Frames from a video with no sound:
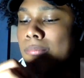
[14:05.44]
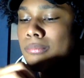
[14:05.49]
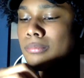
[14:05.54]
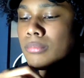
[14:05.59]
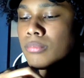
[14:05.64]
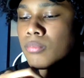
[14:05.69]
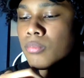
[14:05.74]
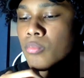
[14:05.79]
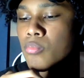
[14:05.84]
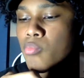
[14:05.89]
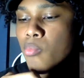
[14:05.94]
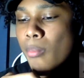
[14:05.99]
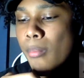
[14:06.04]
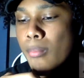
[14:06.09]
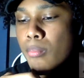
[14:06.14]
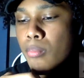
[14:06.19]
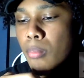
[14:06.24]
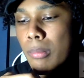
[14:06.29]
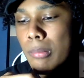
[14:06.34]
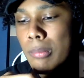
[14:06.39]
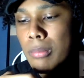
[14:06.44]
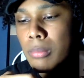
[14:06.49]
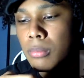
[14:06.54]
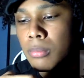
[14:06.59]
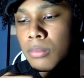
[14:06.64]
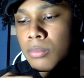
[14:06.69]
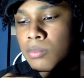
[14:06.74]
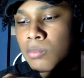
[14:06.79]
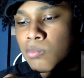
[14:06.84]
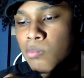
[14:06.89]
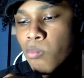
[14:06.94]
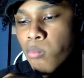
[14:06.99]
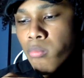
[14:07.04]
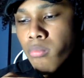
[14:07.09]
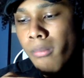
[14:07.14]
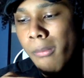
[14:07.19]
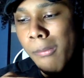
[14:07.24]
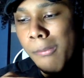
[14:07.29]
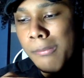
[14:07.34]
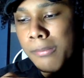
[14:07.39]
Oh, wow. Y'all came up with that? Oh,
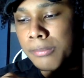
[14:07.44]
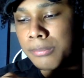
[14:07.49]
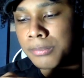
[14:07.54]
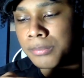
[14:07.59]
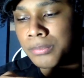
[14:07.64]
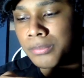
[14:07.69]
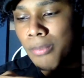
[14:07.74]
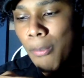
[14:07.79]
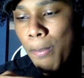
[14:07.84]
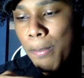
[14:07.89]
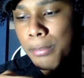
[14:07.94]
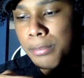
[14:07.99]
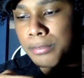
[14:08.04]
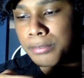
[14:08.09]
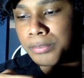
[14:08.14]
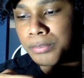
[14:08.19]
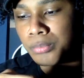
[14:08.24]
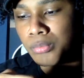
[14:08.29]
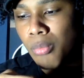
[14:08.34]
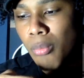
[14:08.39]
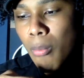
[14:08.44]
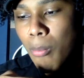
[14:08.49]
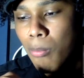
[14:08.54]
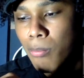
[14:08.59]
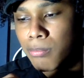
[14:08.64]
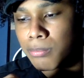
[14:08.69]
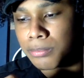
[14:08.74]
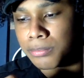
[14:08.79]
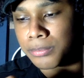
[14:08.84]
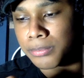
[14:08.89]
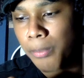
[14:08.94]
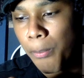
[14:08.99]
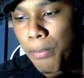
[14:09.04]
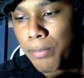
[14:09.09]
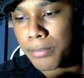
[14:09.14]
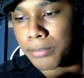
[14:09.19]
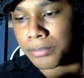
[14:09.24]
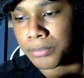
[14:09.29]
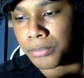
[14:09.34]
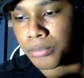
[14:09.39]
okay. All right. Can everybody
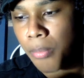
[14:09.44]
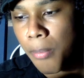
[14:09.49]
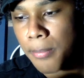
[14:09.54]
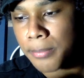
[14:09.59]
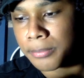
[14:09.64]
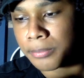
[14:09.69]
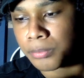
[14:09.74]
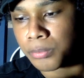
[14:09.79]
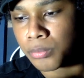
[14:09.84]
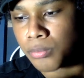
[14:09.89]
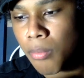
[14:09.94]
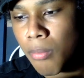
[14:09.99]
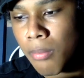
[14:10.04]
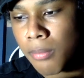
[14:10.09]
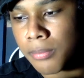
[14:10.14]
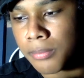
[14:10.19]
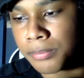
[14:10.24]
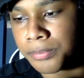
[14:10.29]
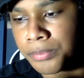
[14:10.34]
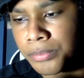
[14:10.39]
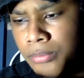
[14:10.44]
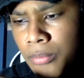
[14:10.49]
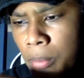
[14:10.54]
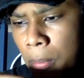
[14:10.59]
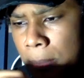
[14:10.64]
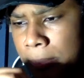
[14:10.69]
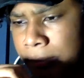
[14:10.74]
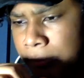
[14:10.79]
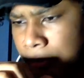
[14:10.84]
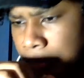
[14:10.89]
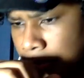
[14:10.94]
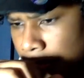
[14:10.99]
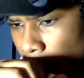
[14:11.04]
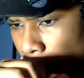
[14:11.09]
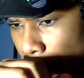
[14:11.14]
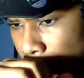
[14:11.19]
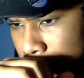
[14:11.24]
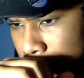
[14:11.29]
please wake up? Can